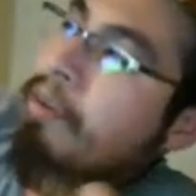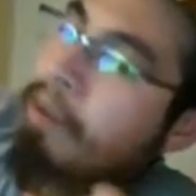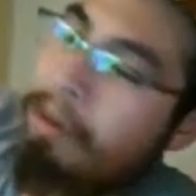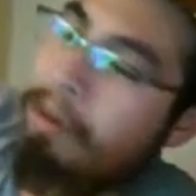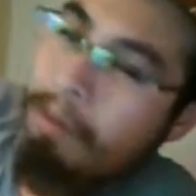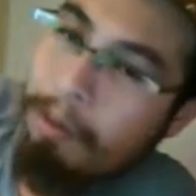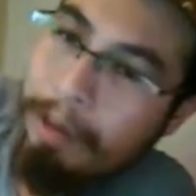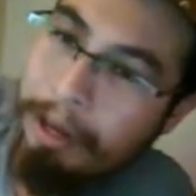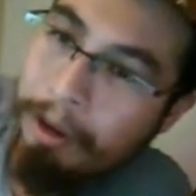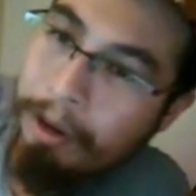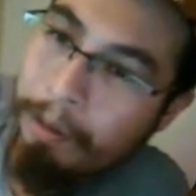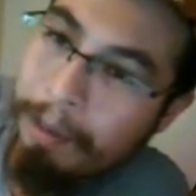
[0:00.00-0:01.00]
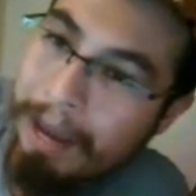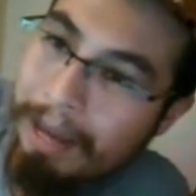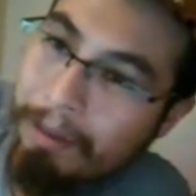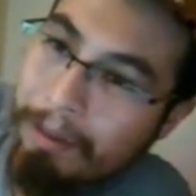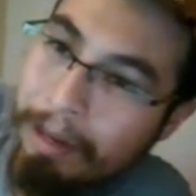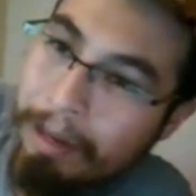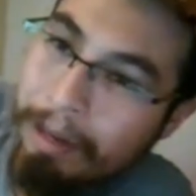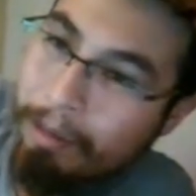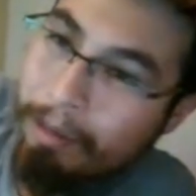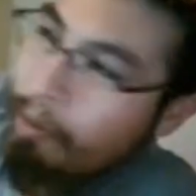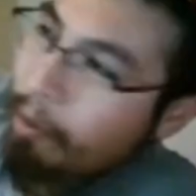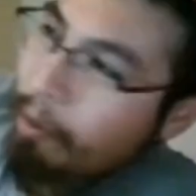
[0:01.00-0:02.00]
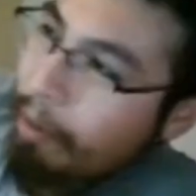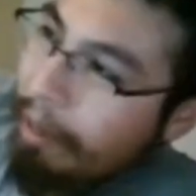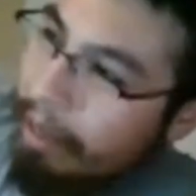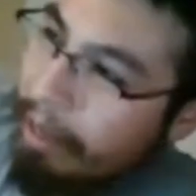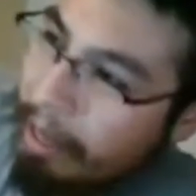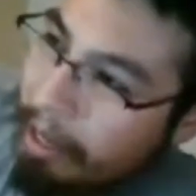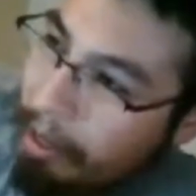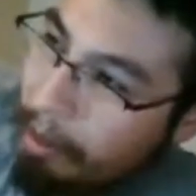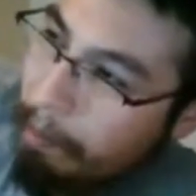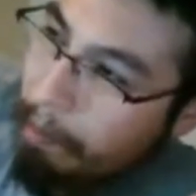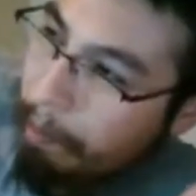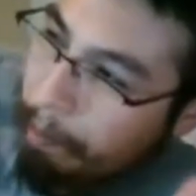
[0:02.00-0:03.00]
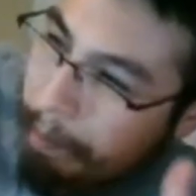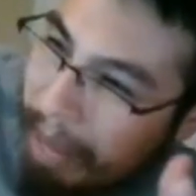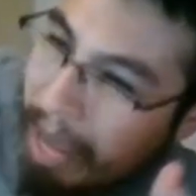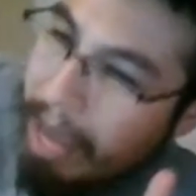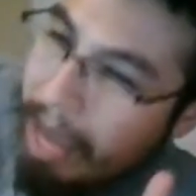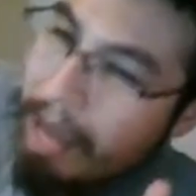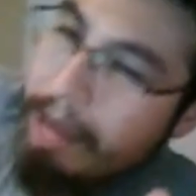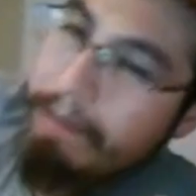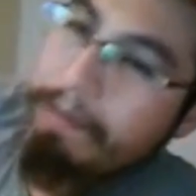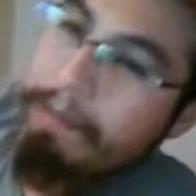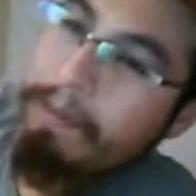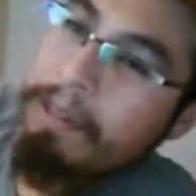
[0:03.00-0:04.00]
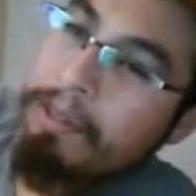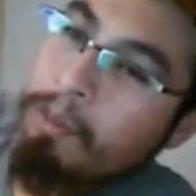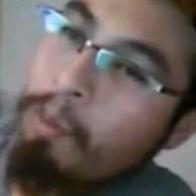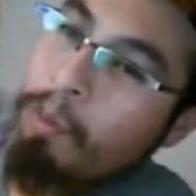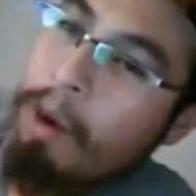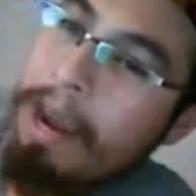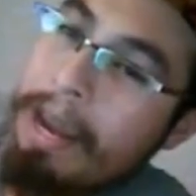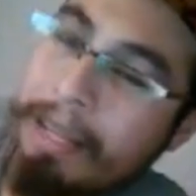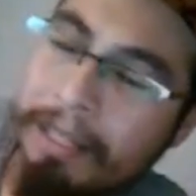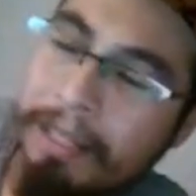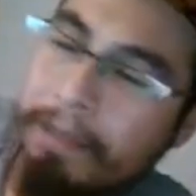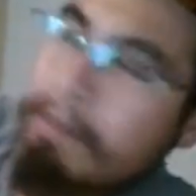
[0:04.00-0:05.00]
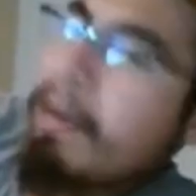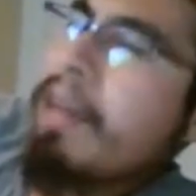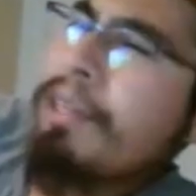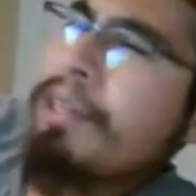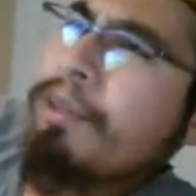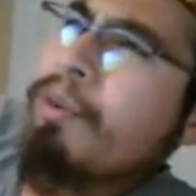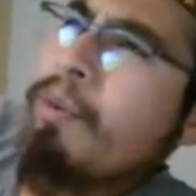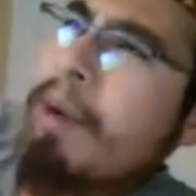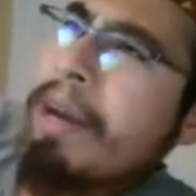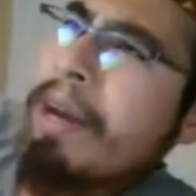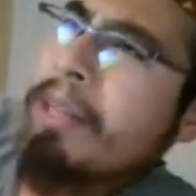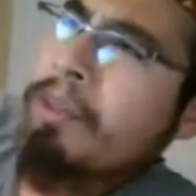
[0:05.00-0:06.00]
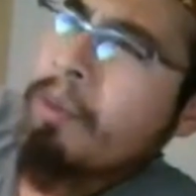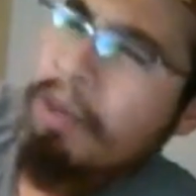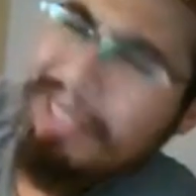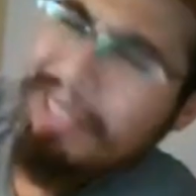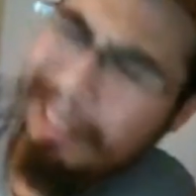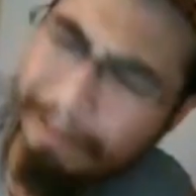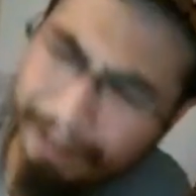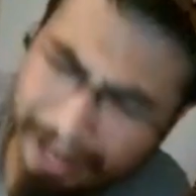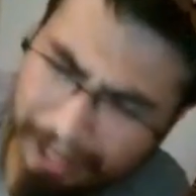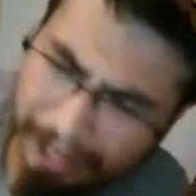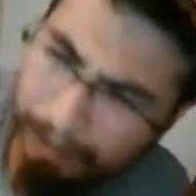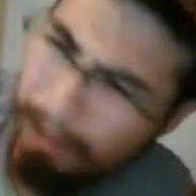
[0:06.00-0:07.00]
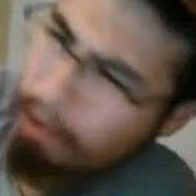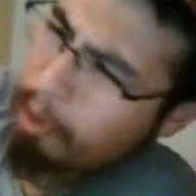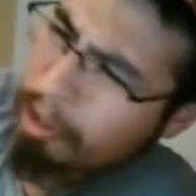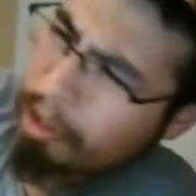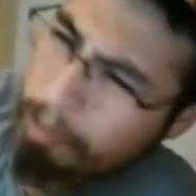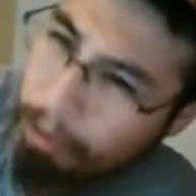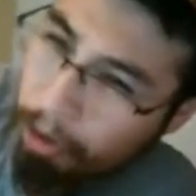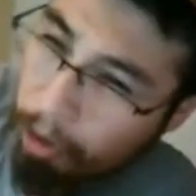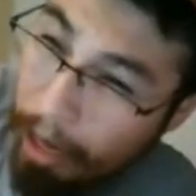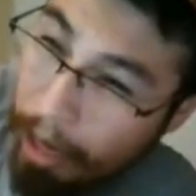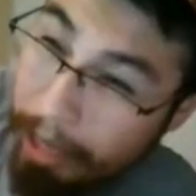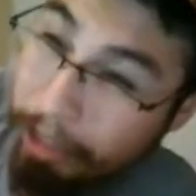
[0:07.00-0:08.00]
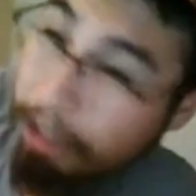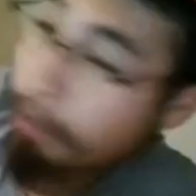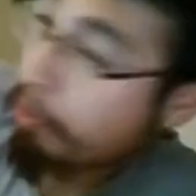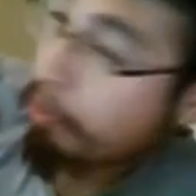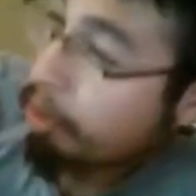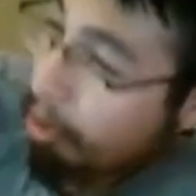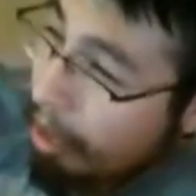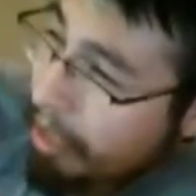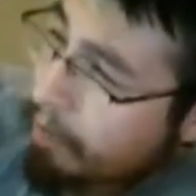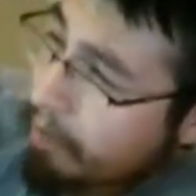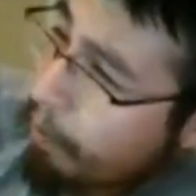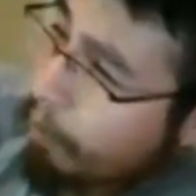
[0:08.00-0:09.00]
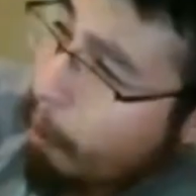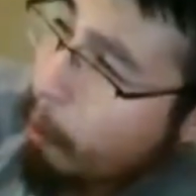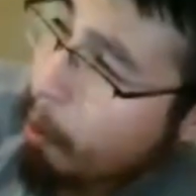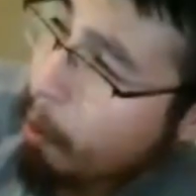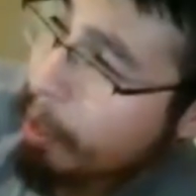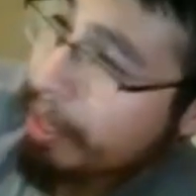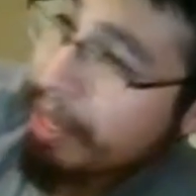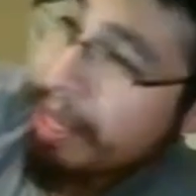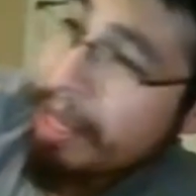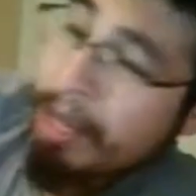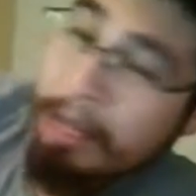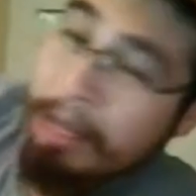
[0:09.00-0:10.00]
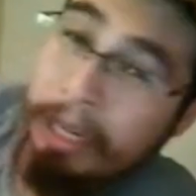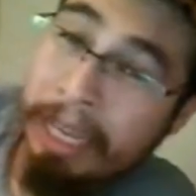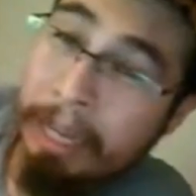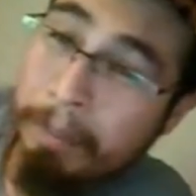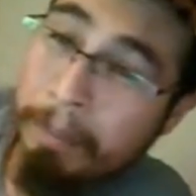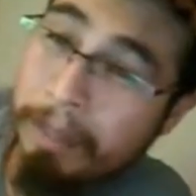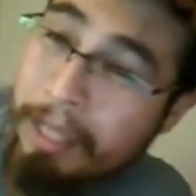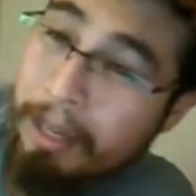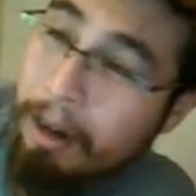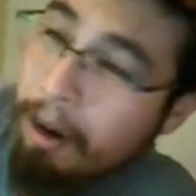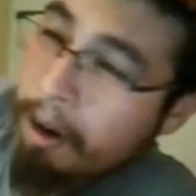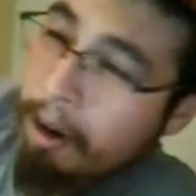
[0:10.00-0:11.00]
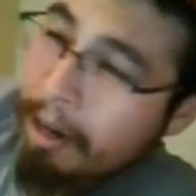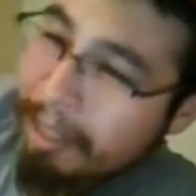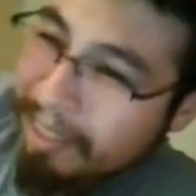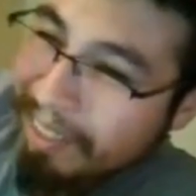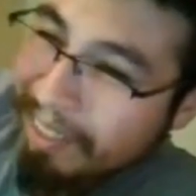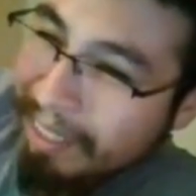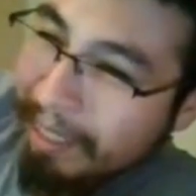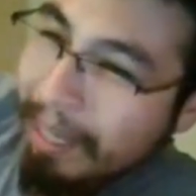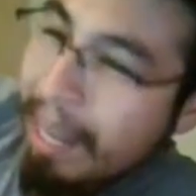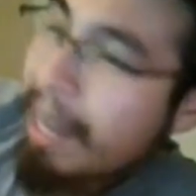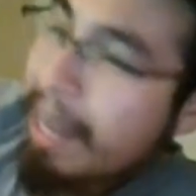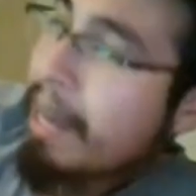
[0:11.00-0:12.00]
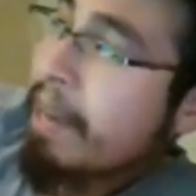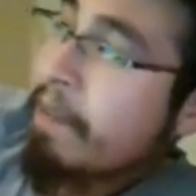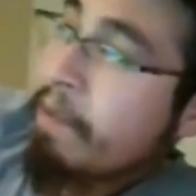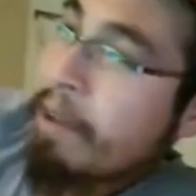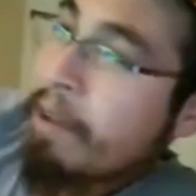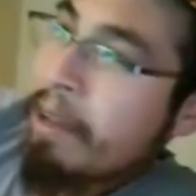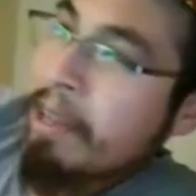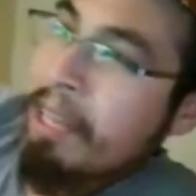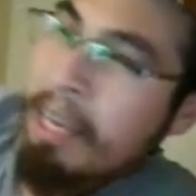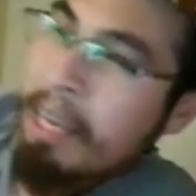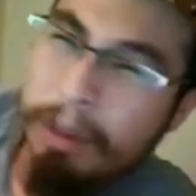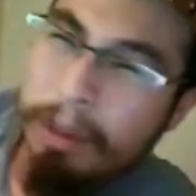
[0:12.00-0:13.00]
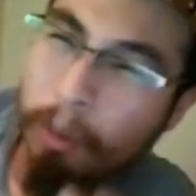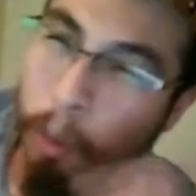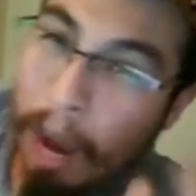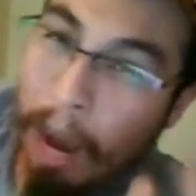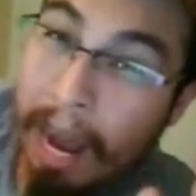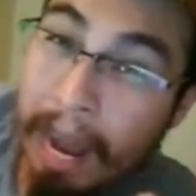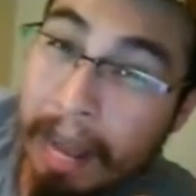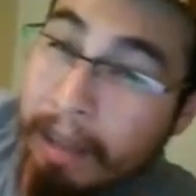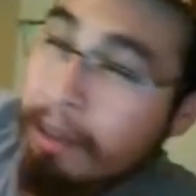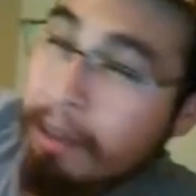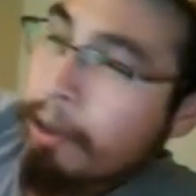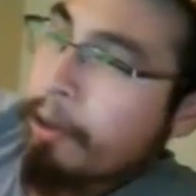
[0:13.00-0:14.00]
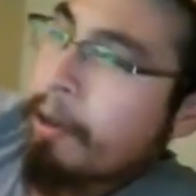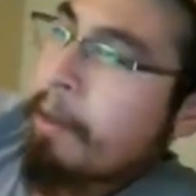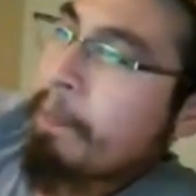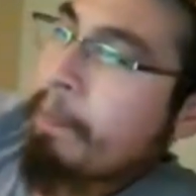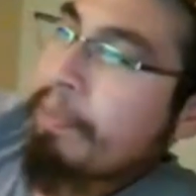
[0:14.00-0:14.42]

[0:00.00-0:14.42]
When will we go back? When will we pave this way, this magical way towards advancement, towards progression, progress forward, keep the arts alive, keep it wild?